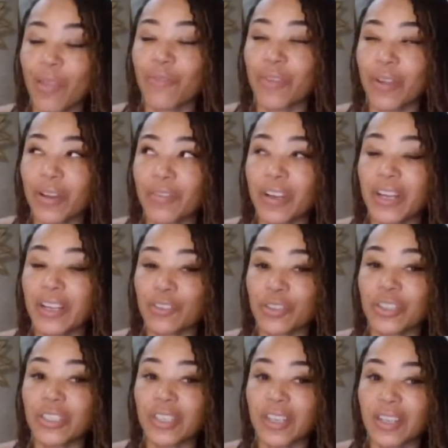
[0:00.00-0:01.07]
Very, very
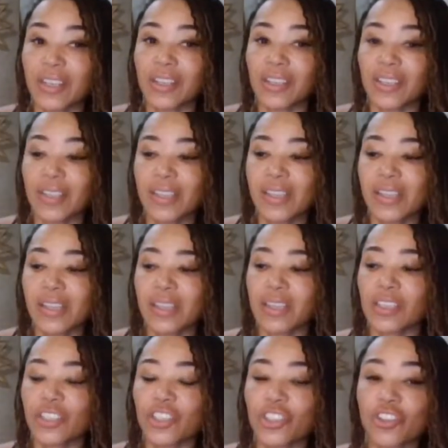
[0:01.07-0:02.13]
interesting.
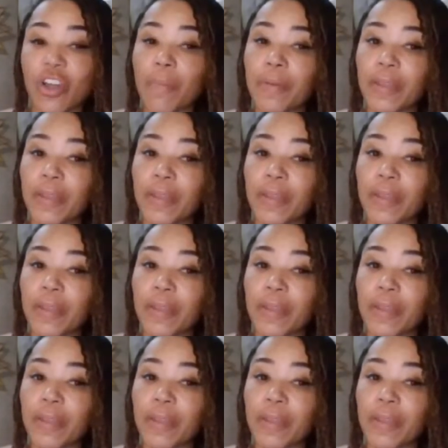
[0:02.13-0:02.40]
Stop